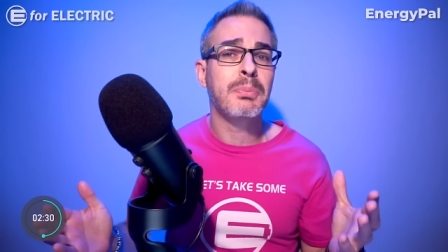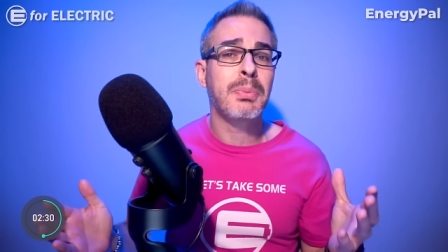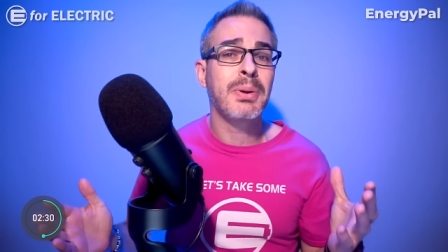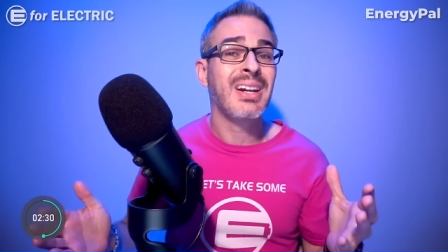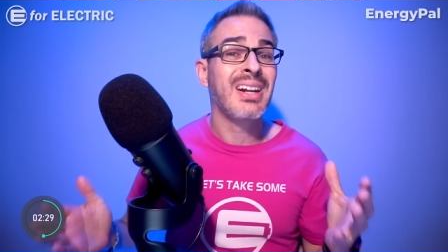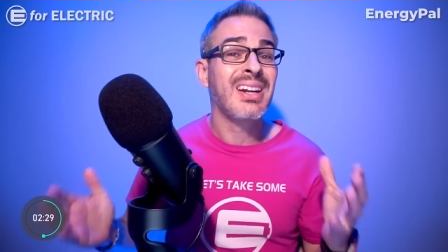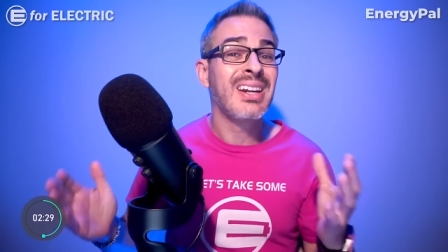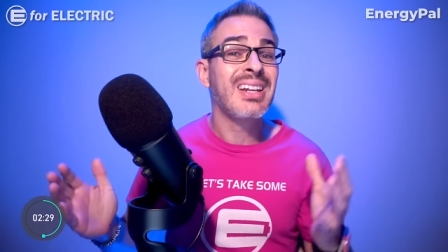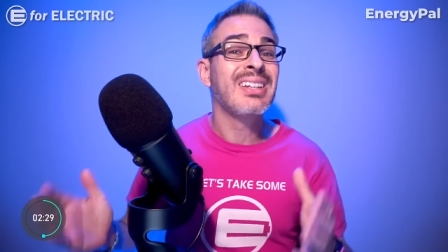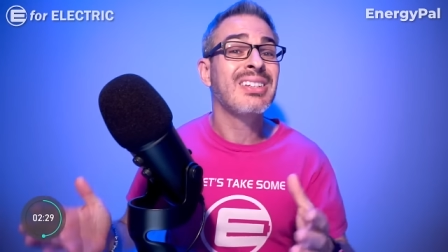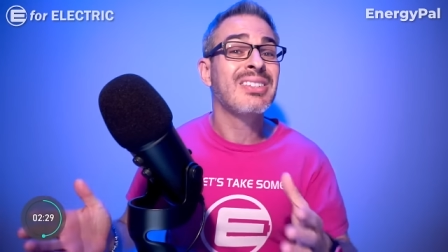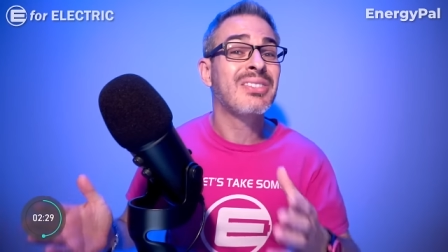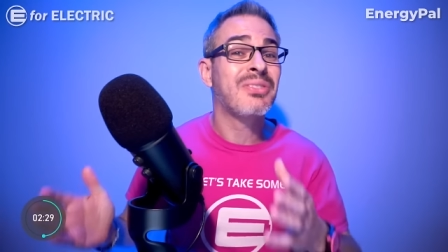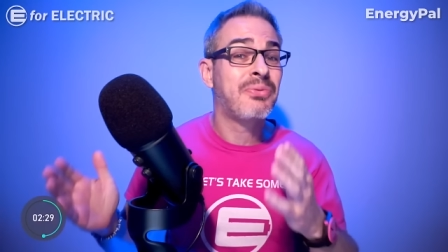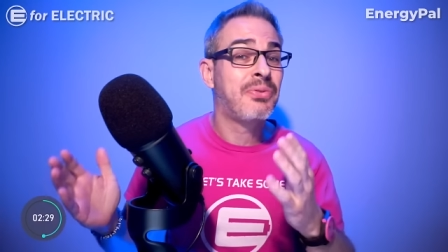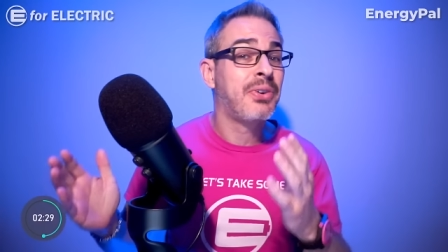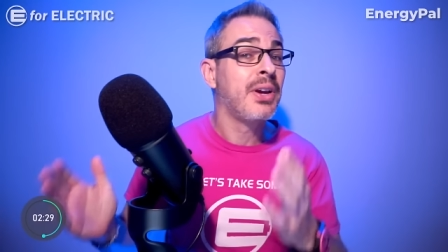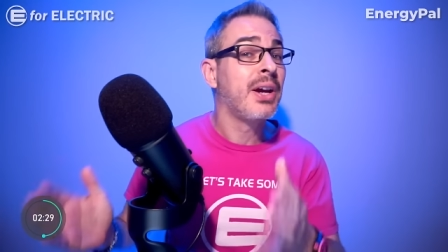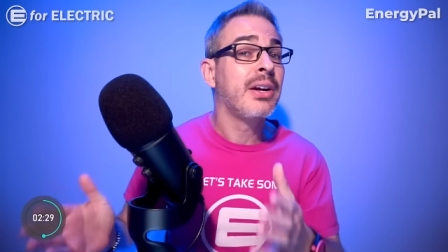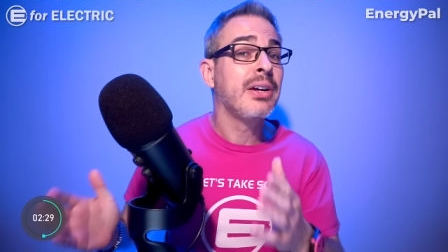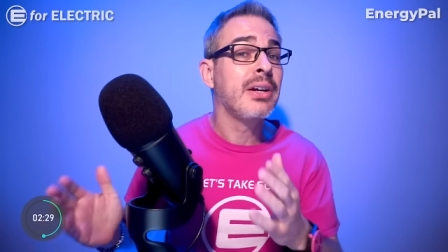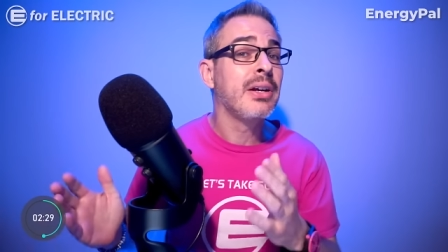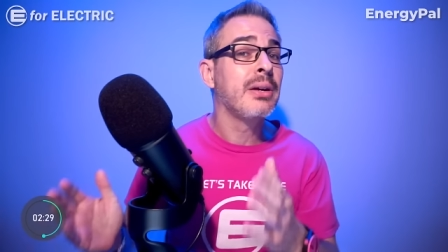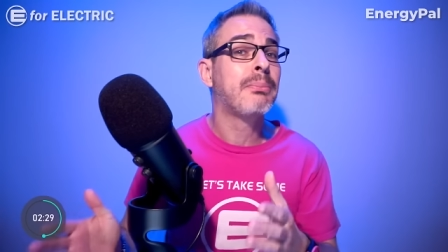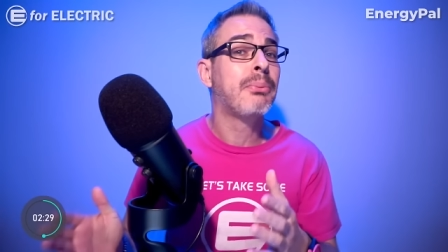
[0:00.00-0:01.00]
but it is
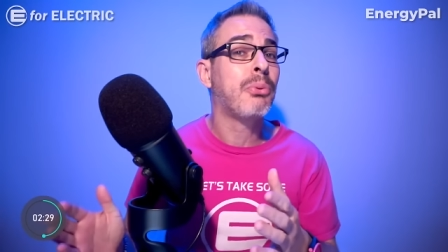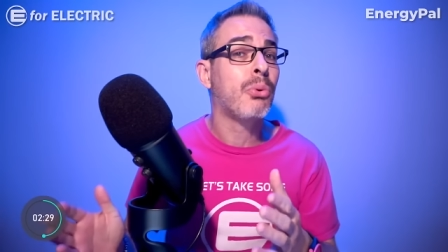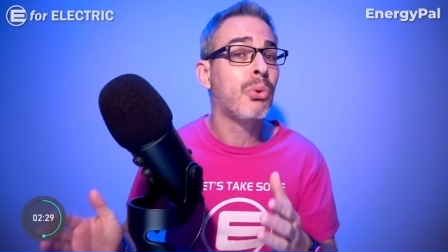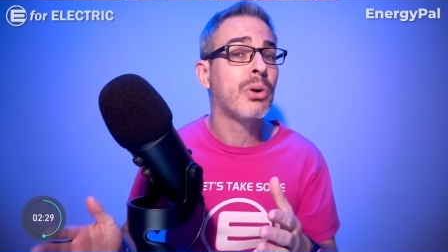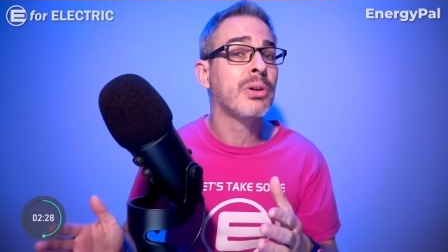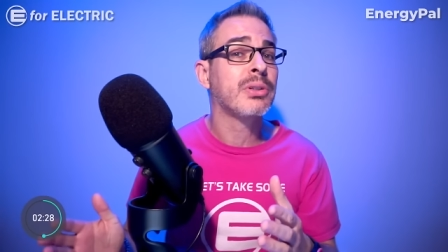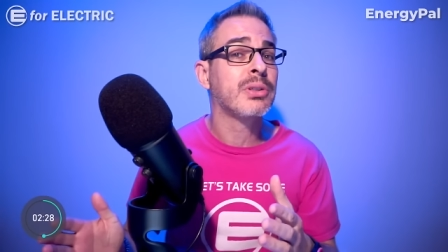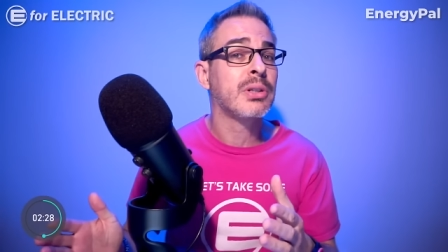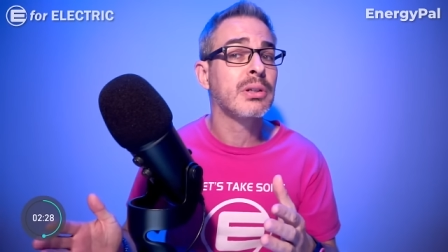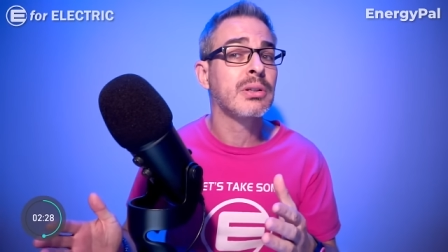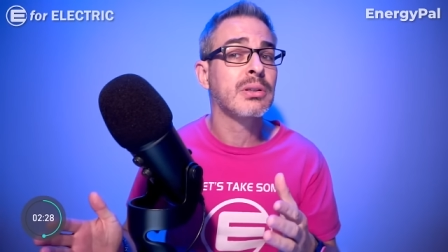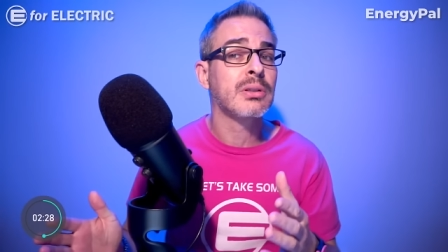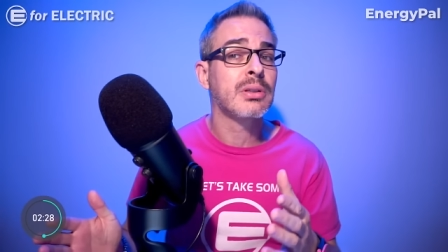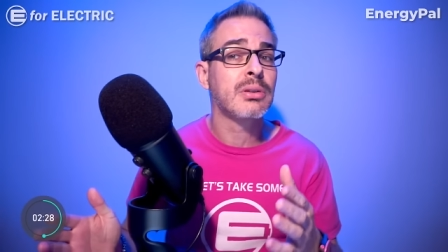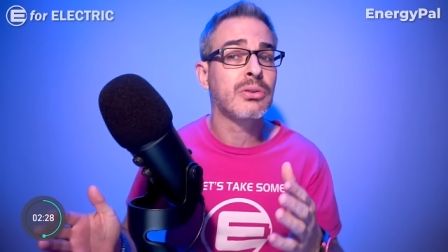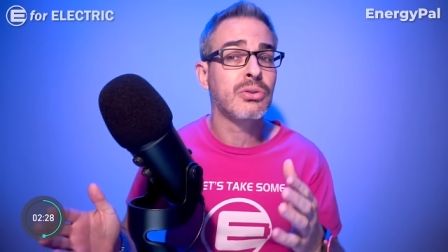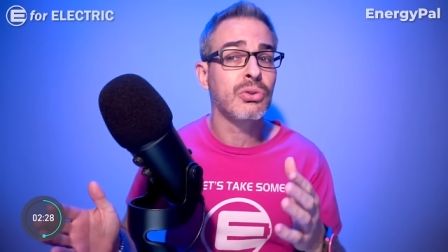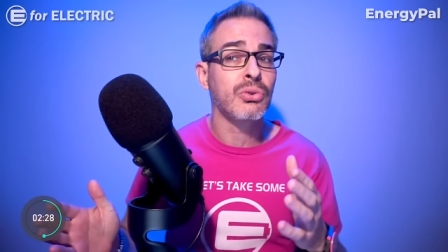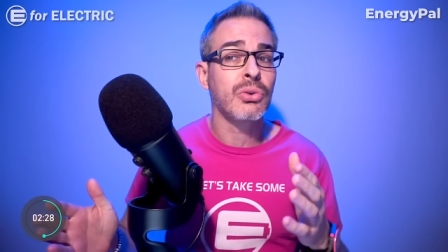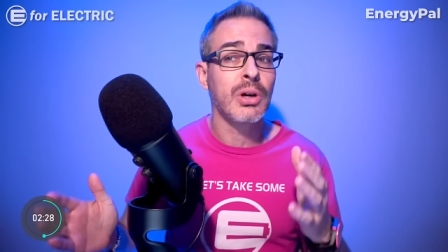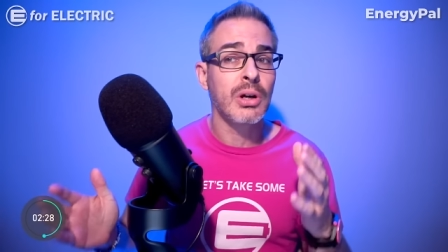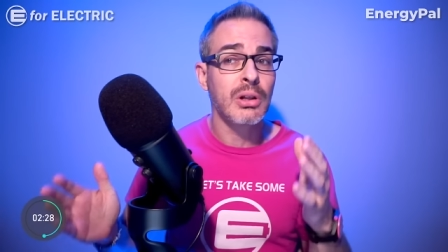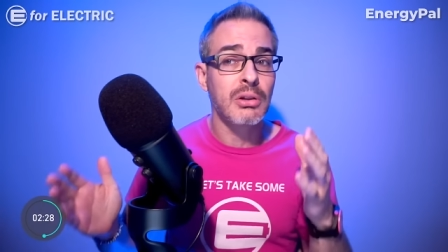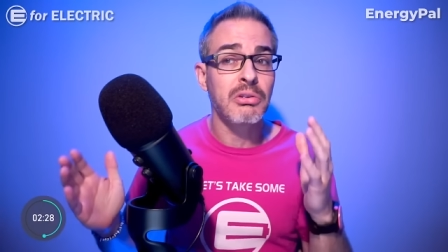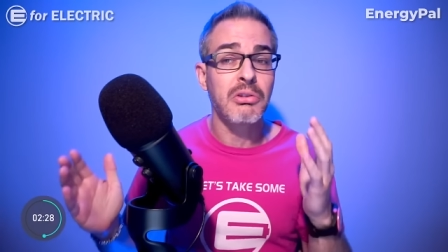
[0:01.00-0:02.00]
very important
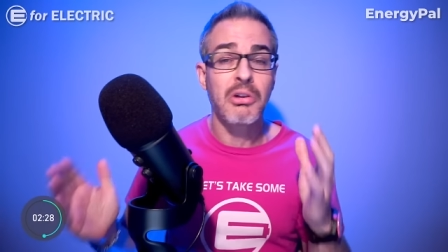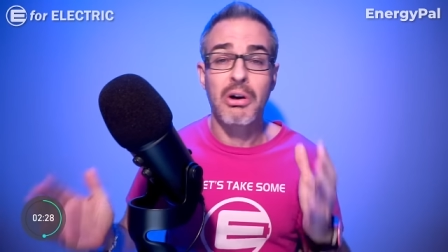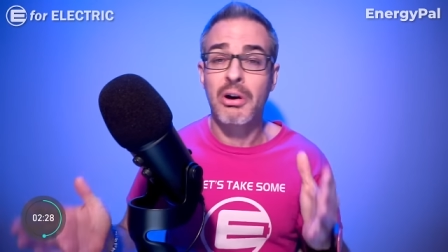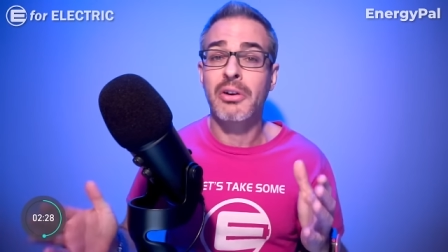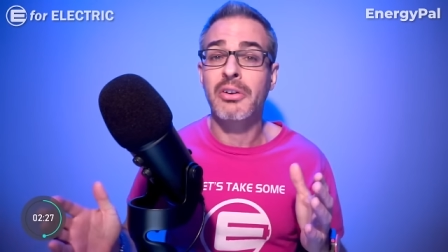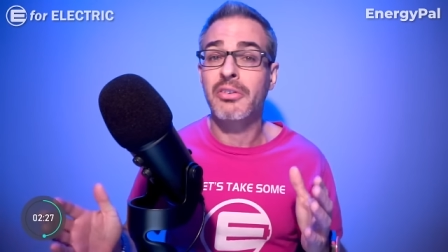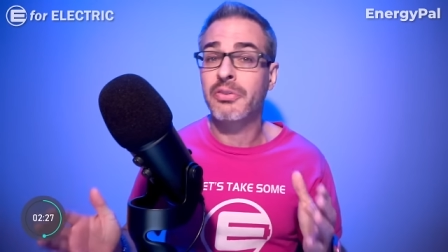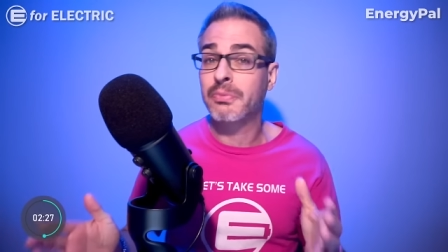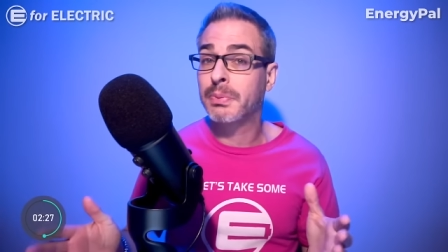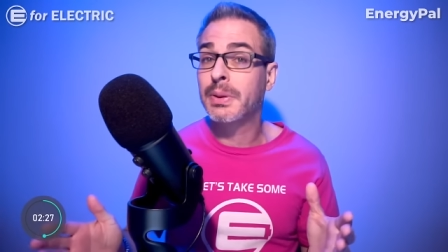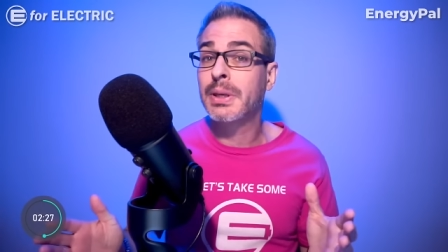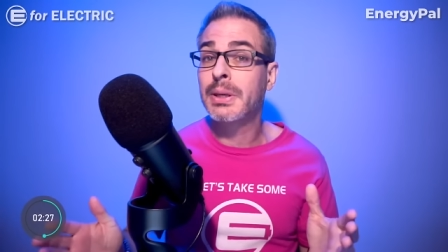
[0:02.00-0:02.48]
to a lot of